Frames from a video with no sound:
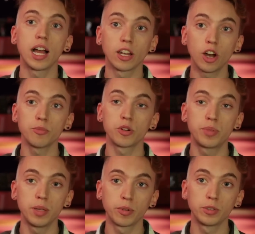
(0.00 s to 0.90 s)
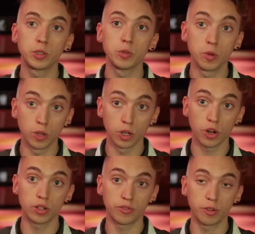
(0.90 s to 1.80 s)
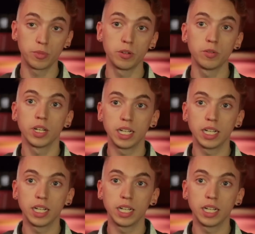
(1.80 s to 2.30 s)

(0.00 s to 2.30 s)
a lot more people to learn from you